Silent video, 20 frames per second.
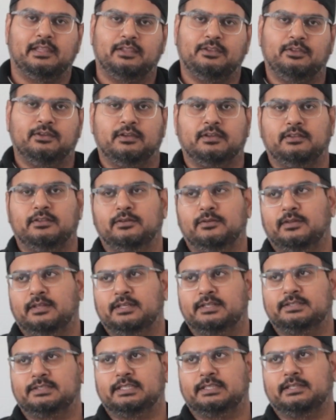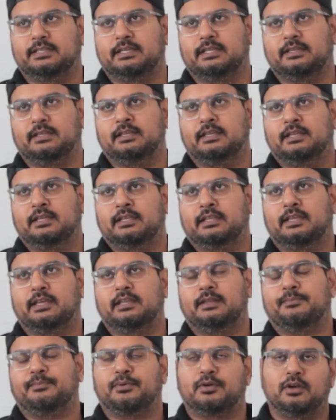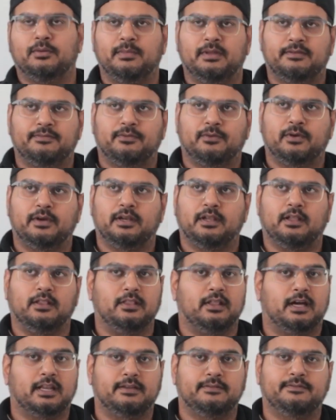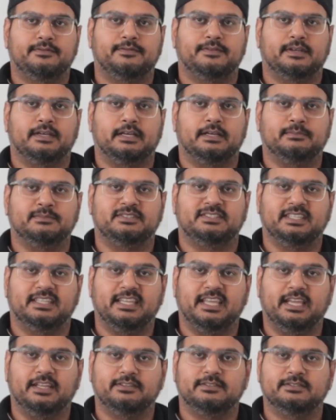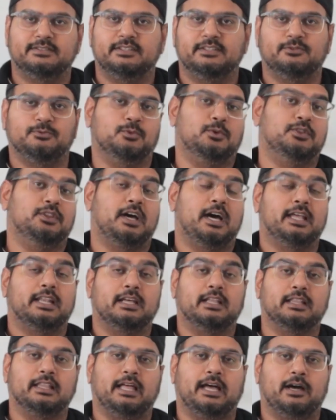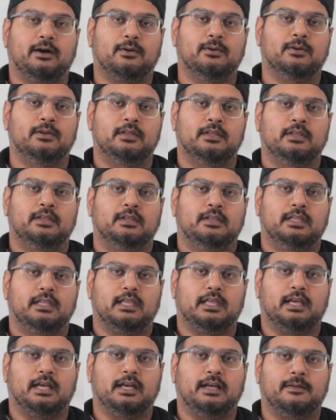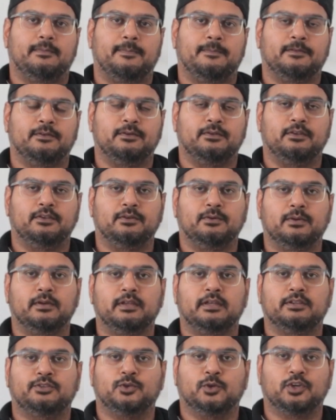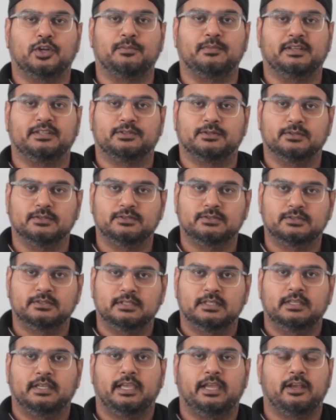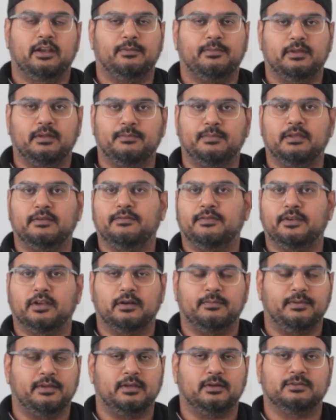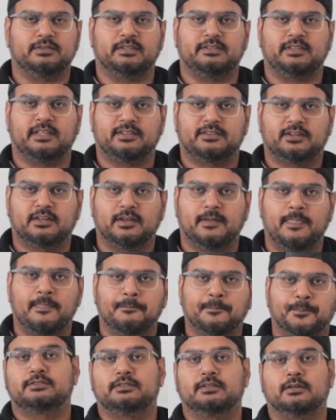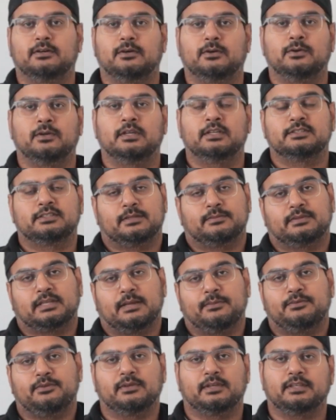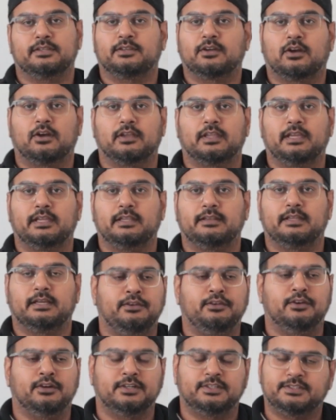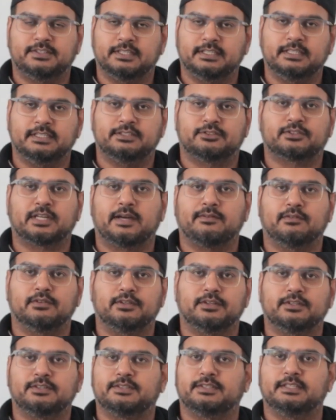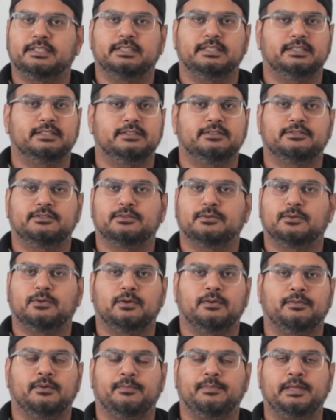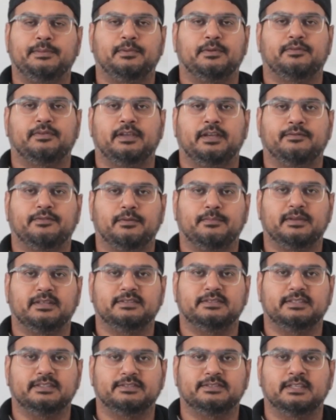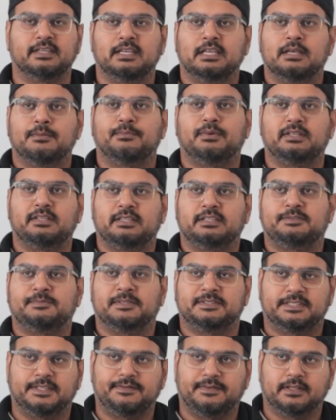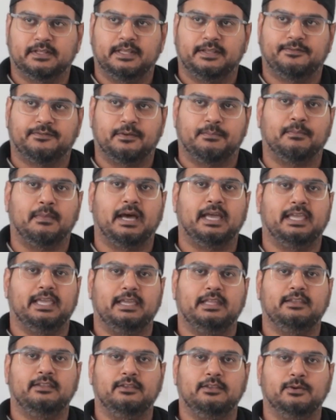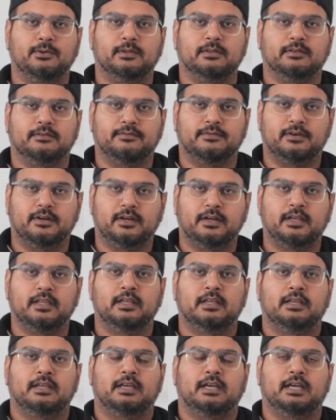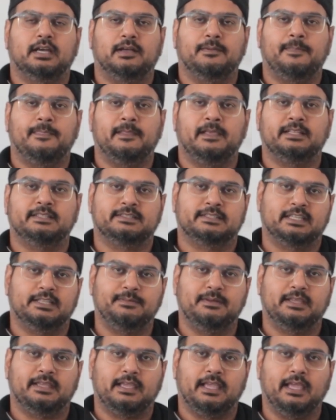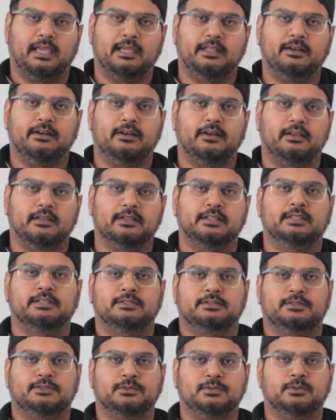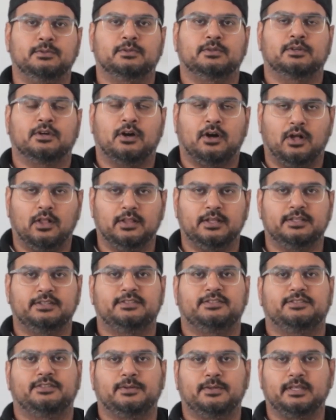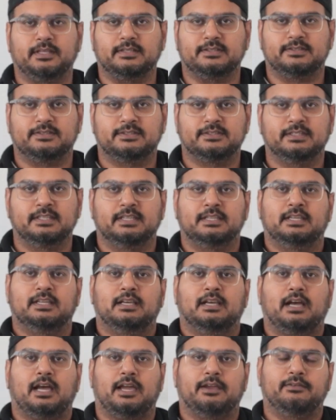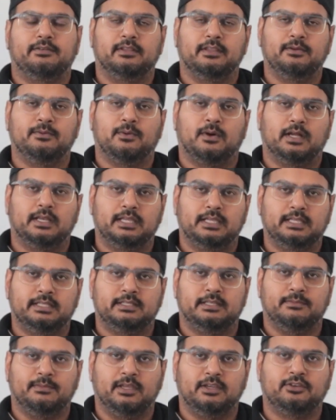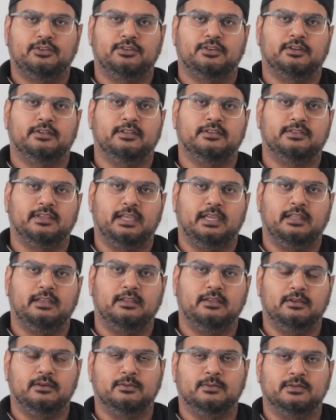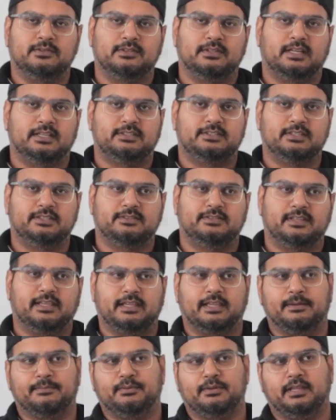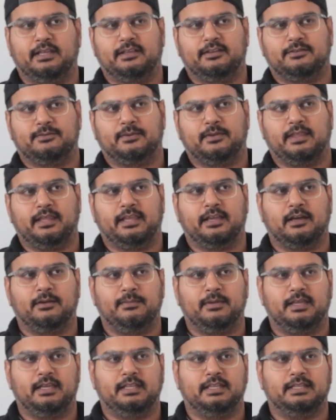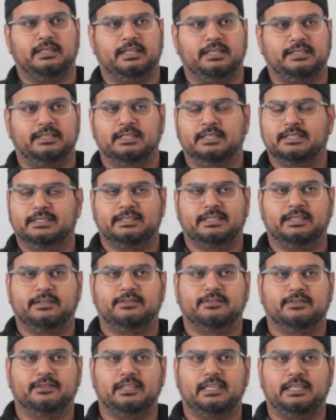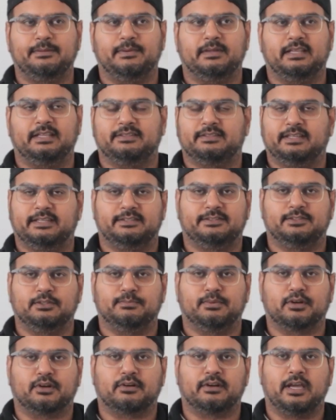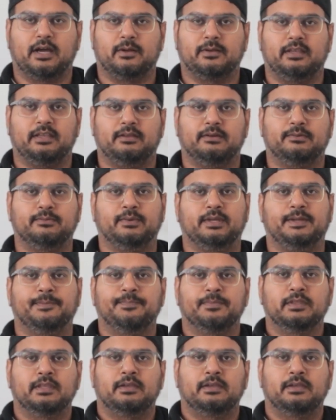that you can do this and then get a permit for it, a lot of city agencies will not allow you to do short-term rentals, Airbnb, VRBOs, etc. So sometimes you can target nurses, travel nurses, or people here for business. But specifically for my ADU in Laverne, it's going to be catered to college students. I really wanted to make sure this ADU was not just like a place where they come in and they sleep and it's super crowded. We